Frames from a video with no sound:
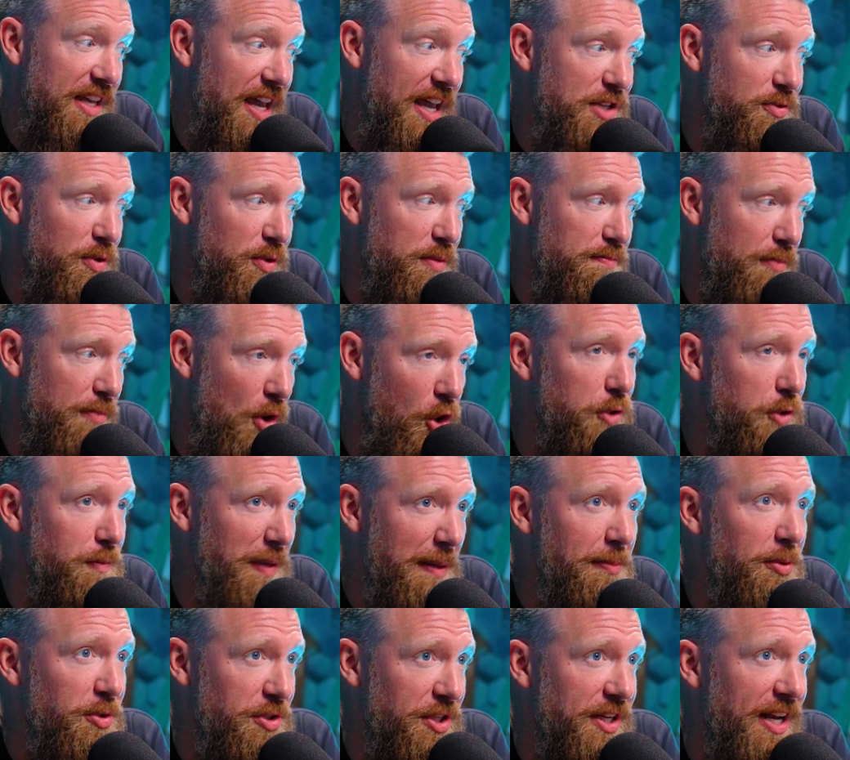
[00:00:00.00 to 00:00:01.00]
I, is the case with most
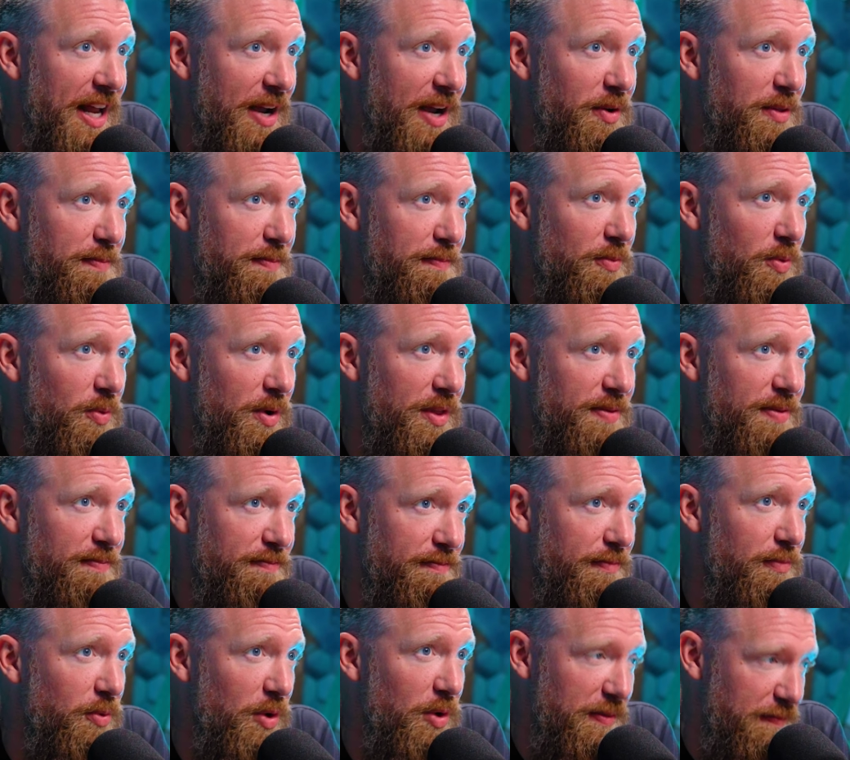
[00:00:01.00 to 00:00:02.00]
people today with yeah. with
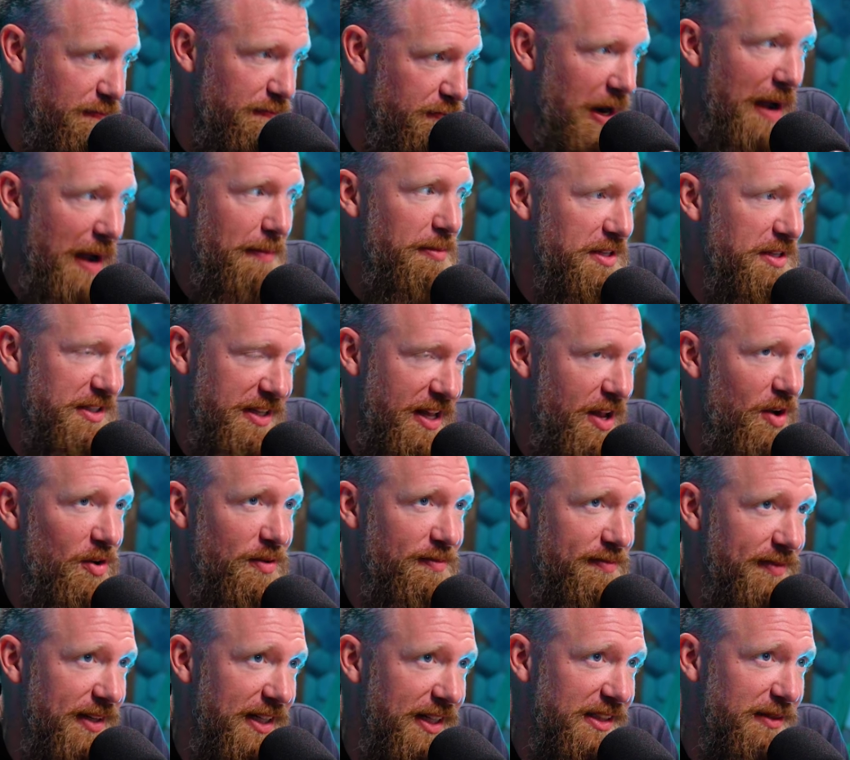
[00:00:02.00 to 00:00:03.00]
with properties they
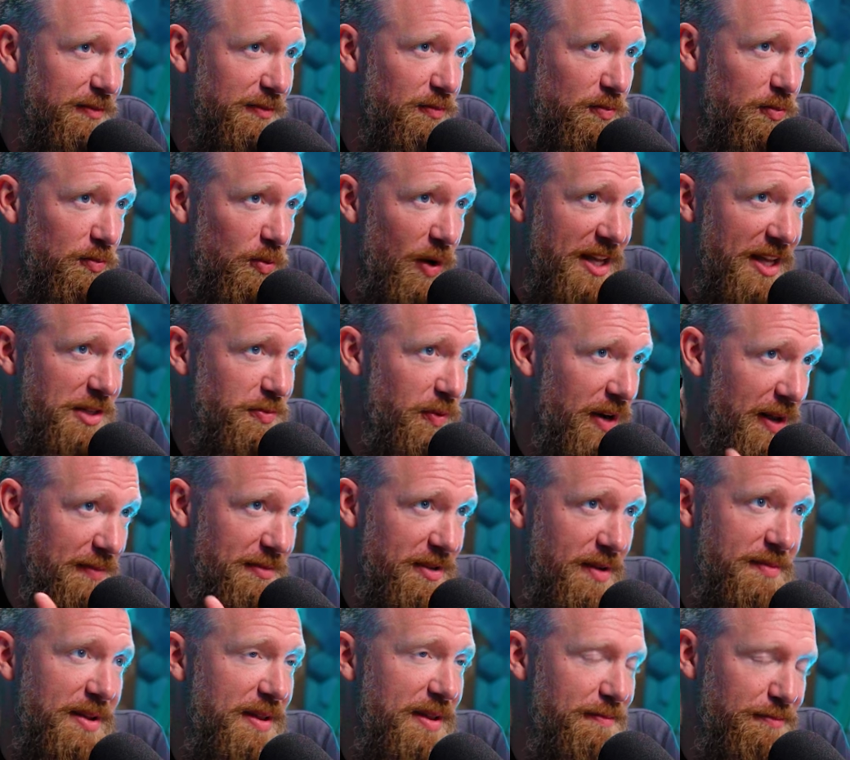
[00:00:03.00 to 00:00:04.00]
own because yeah. rates went
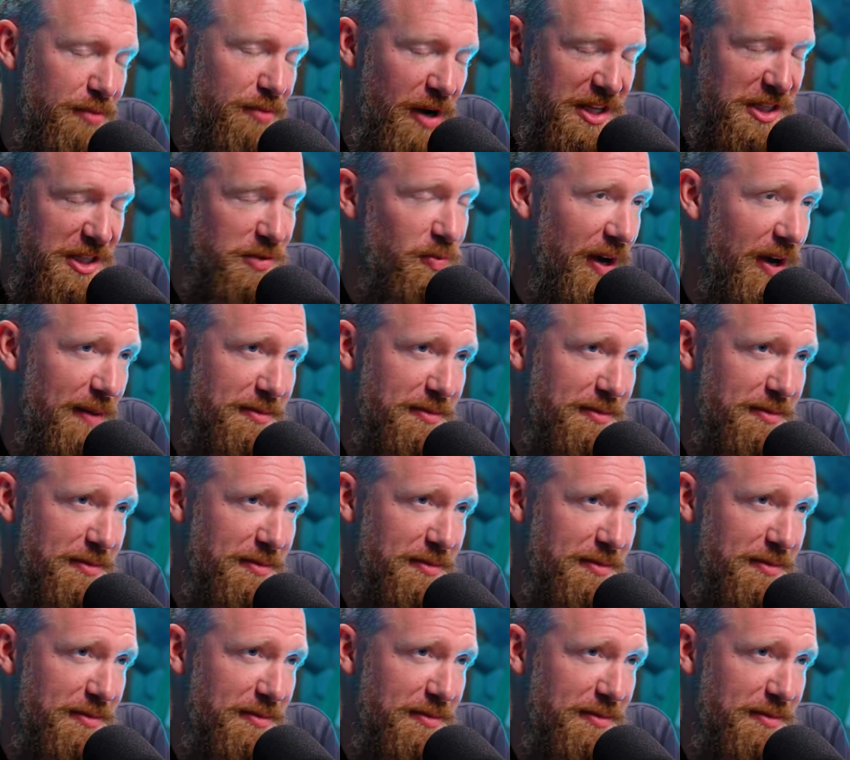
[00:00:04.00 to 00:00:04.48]
up. I mean, prices yeah.